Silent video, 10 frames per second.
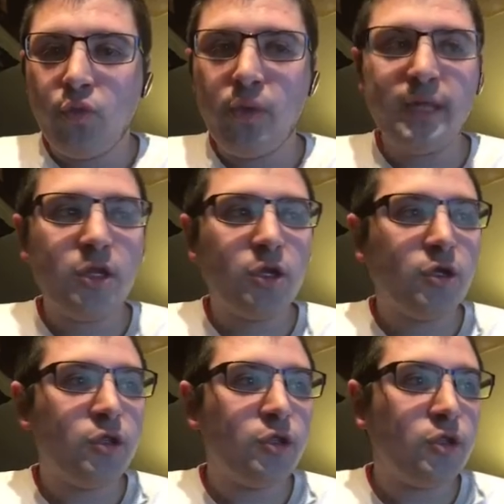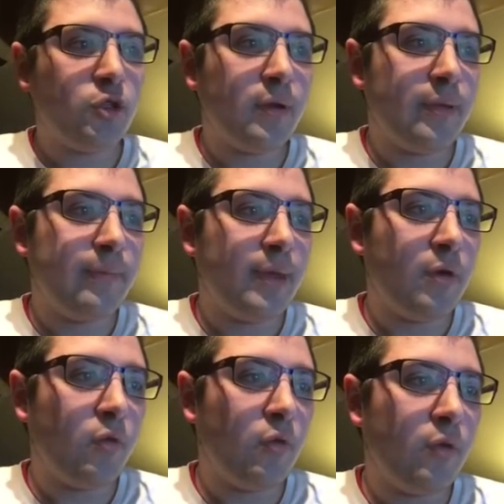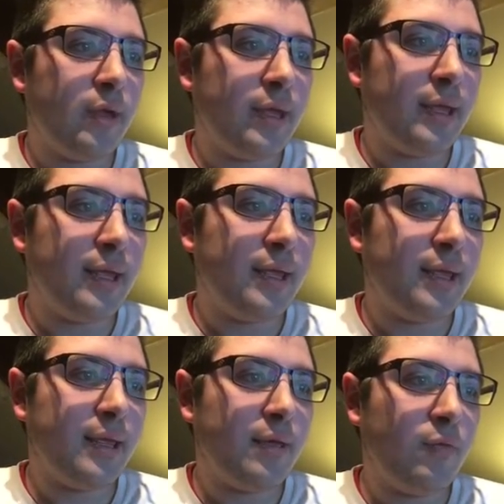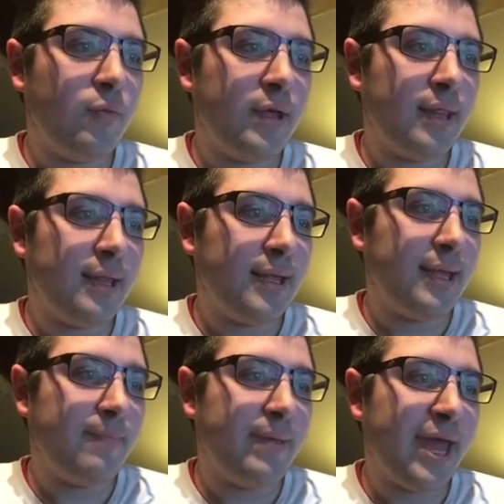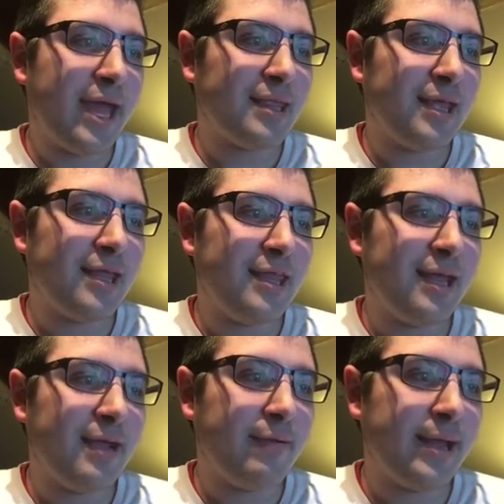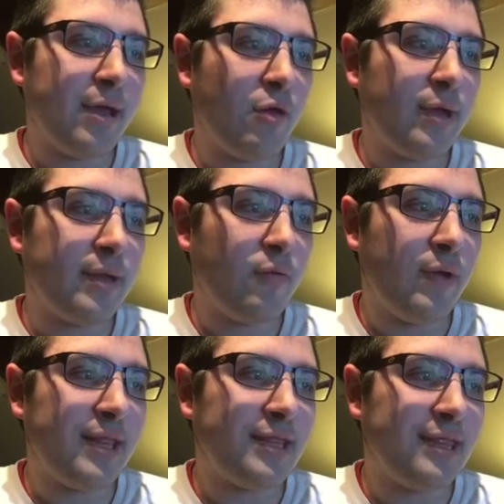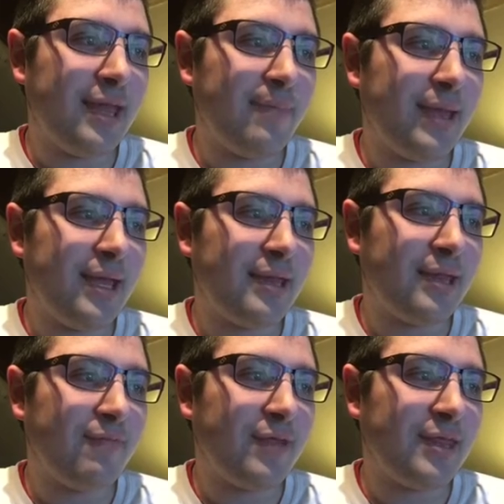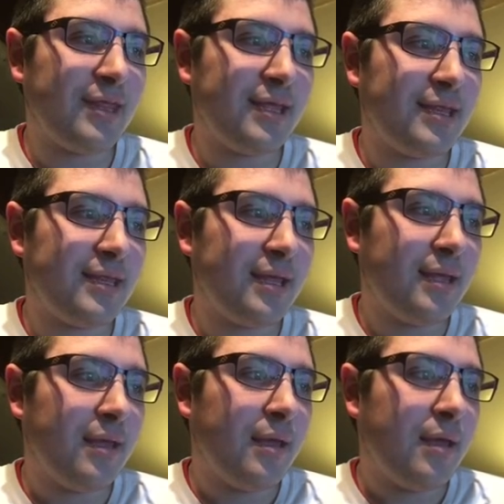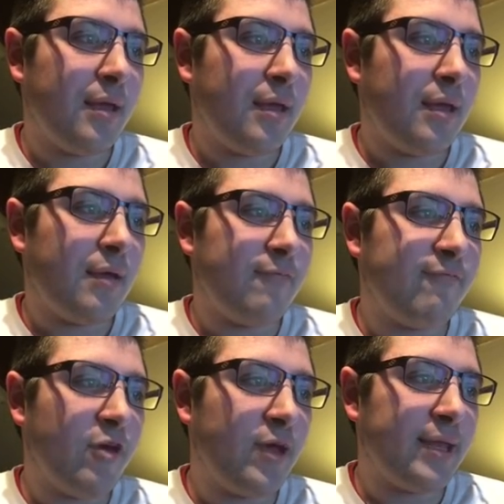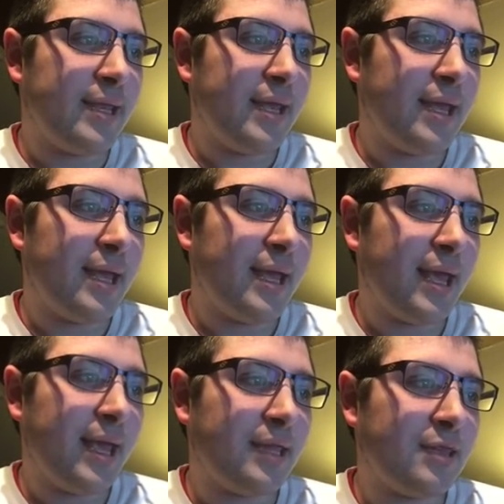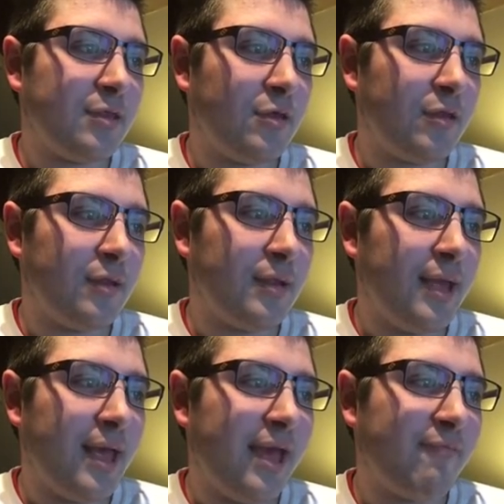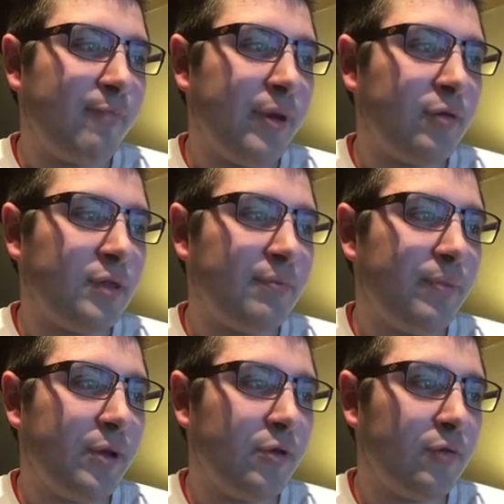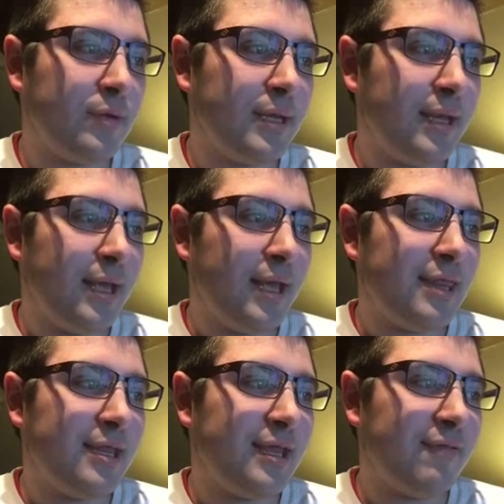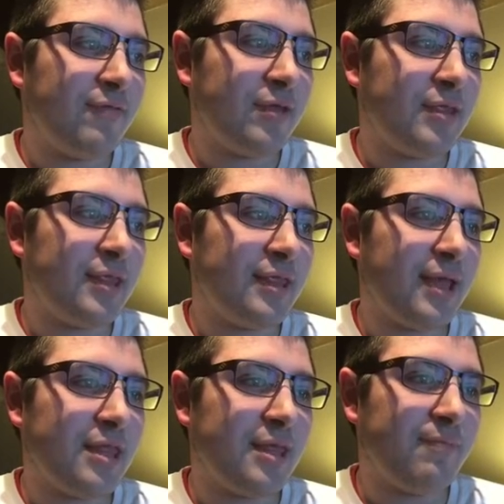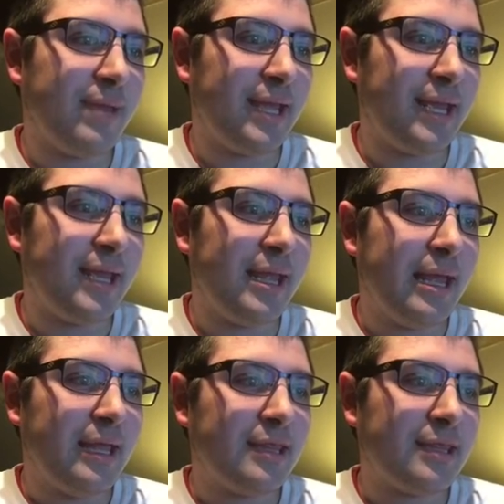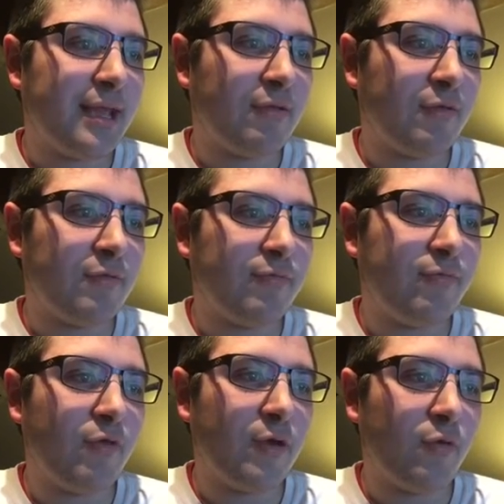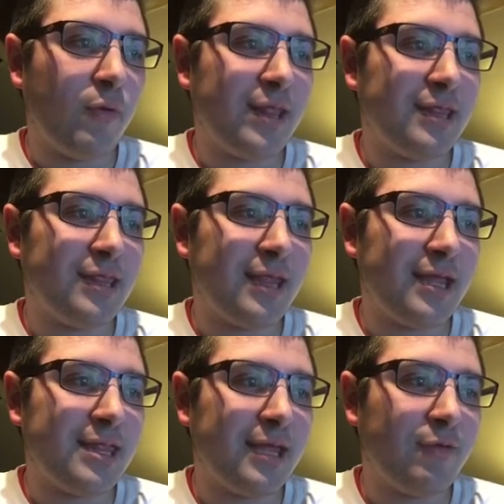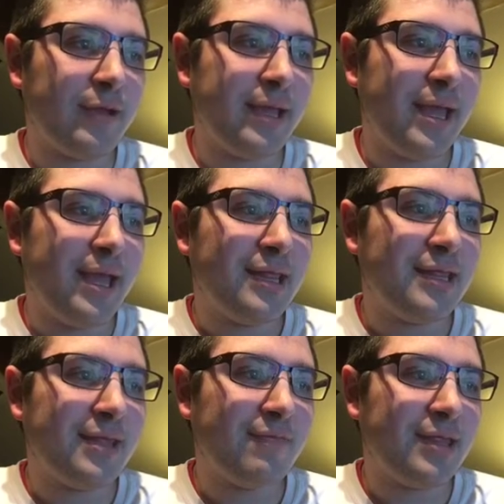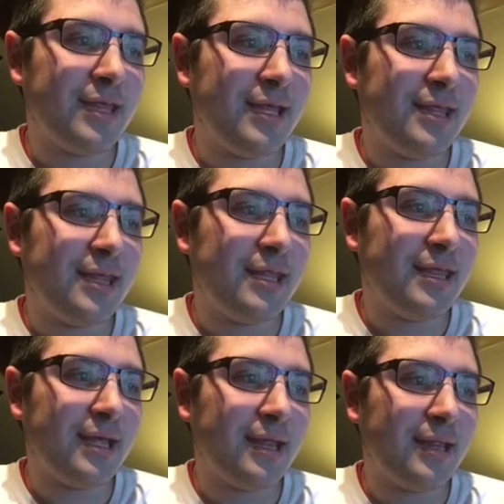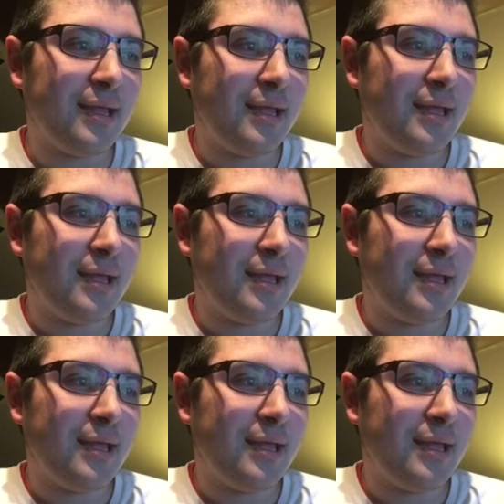Winter storm will impact the area on Wednesday. Because of this, Von Hassel have postponed the Deerfield discussion meeting scheduled for Wednesday, January 17th, until